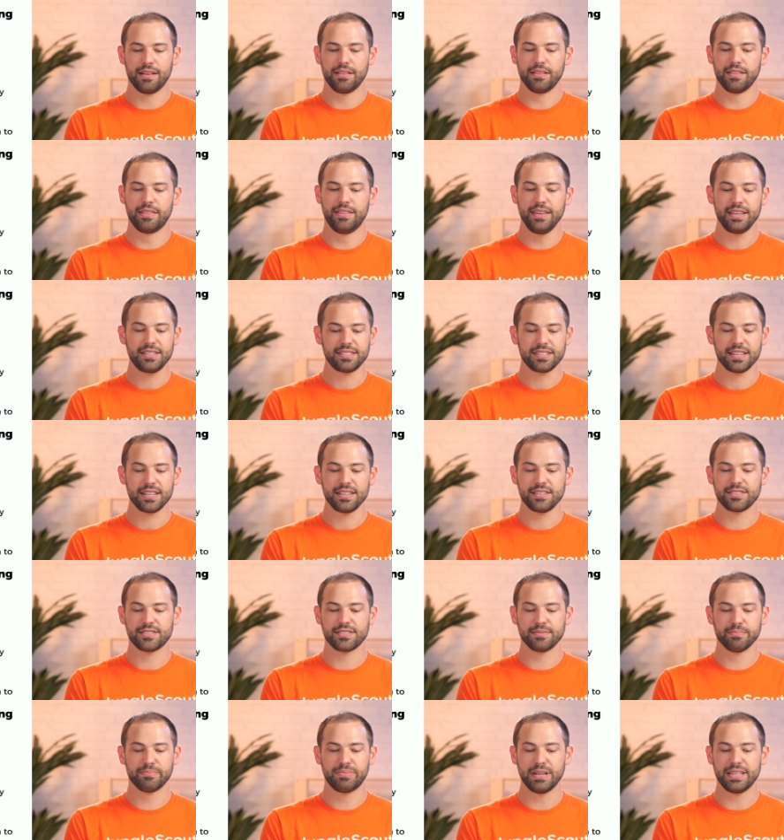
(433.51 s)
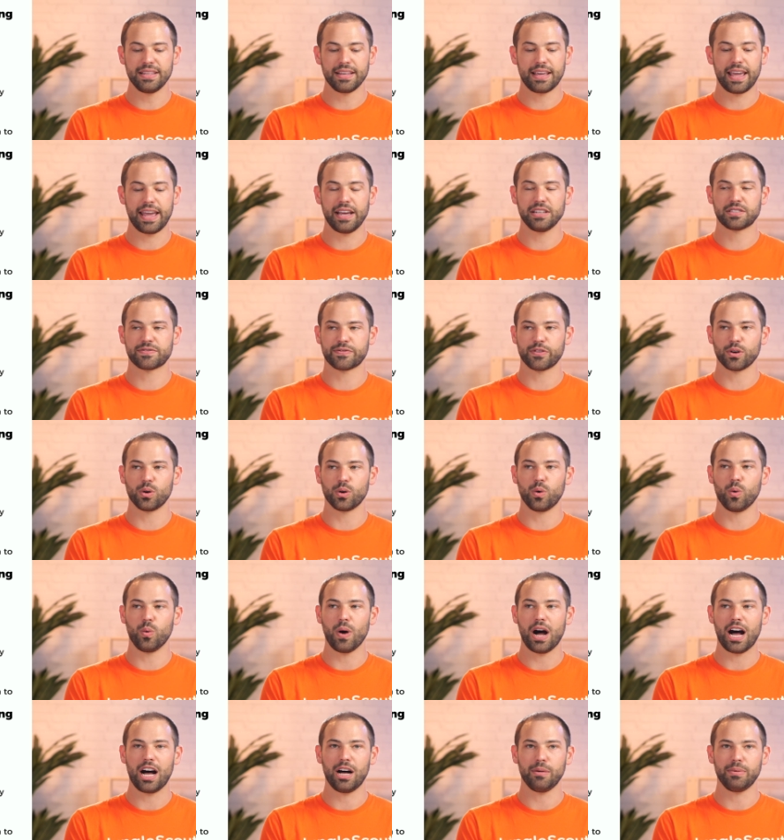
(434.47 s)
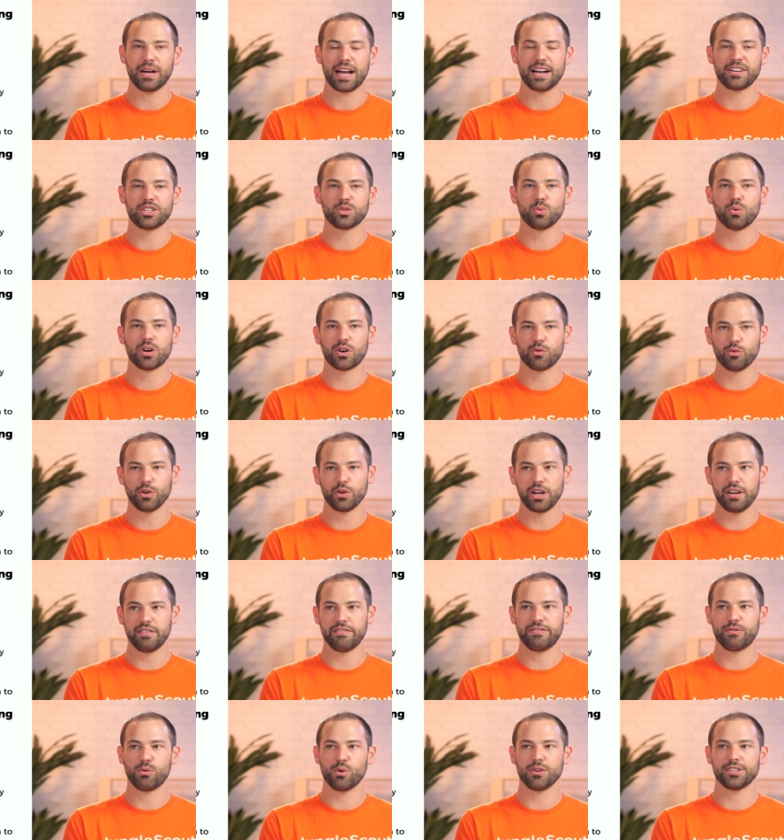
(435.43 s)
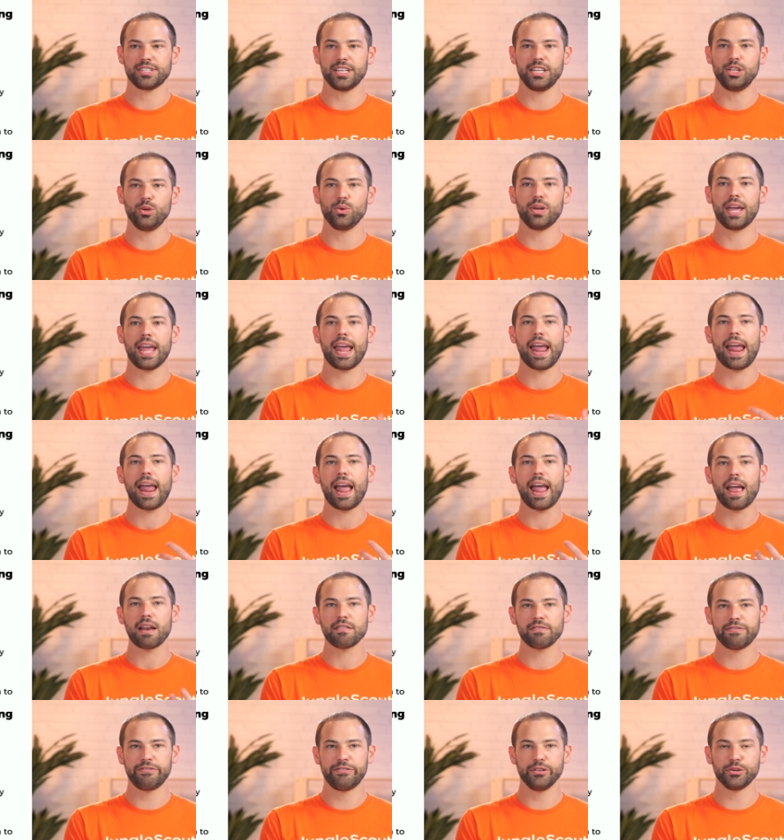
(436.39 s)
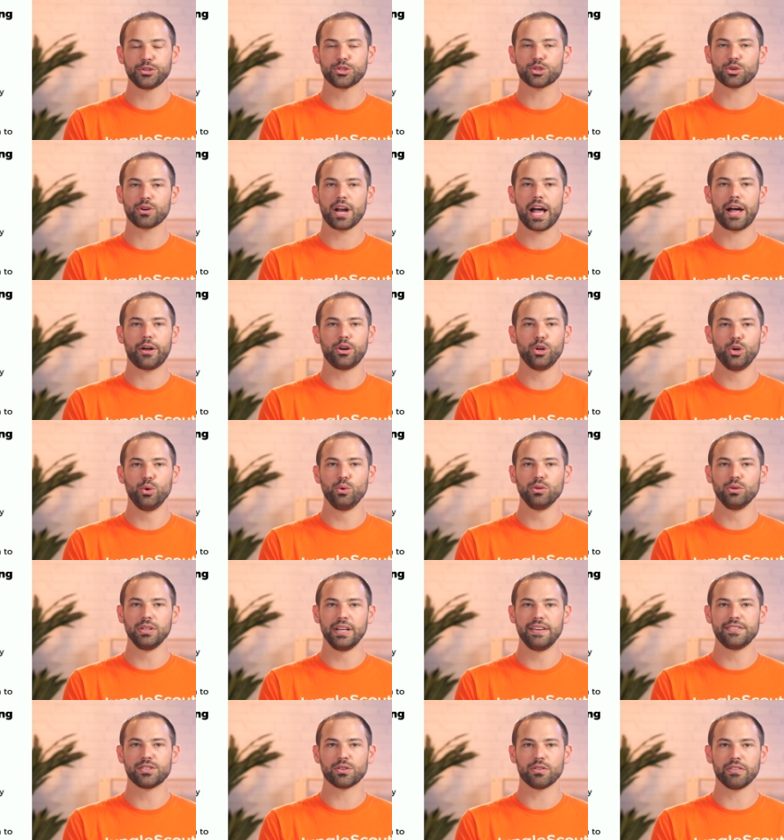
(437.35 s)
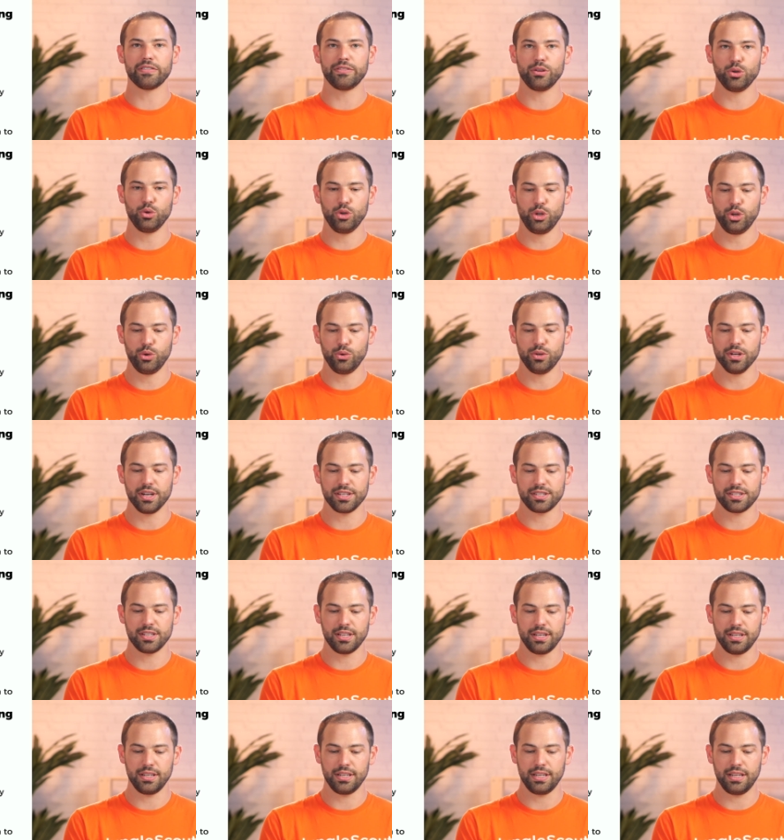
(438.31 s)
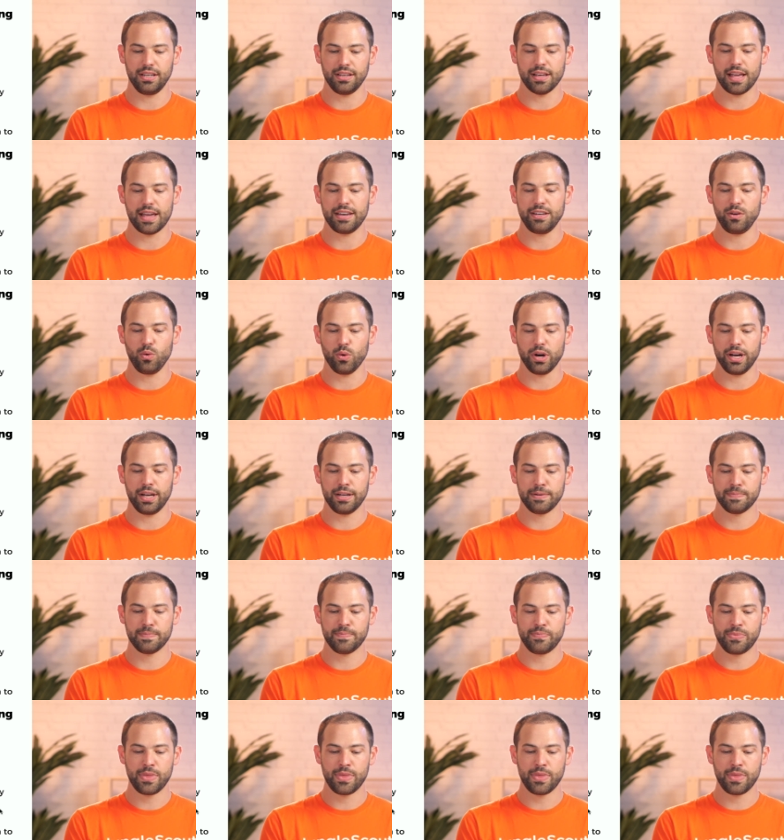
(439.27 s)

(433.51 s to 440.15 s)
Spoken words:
This has been the case for a while, but I just want to reinforce that you can't filter out who leaves a review and who doesn't in any way.